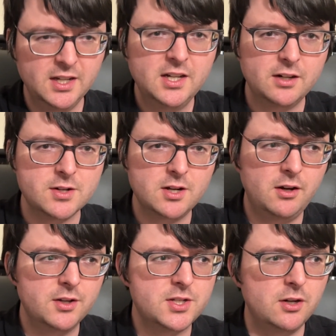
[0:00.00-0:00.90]
There's
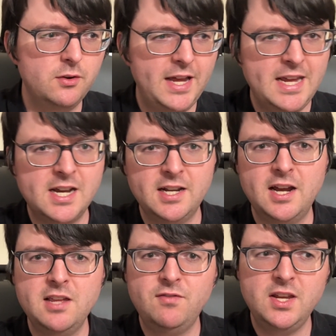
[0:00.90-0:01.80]
also a
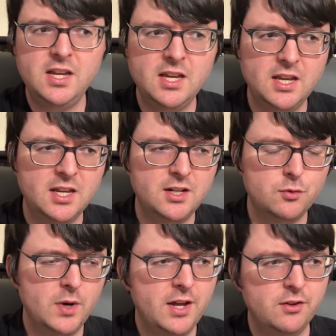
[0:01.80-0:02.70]
conniving and
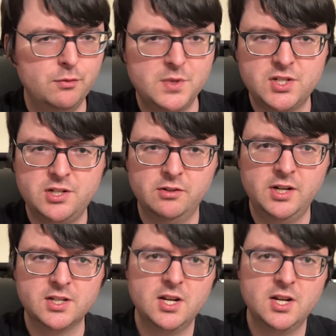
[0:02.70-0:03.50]
rather mysterious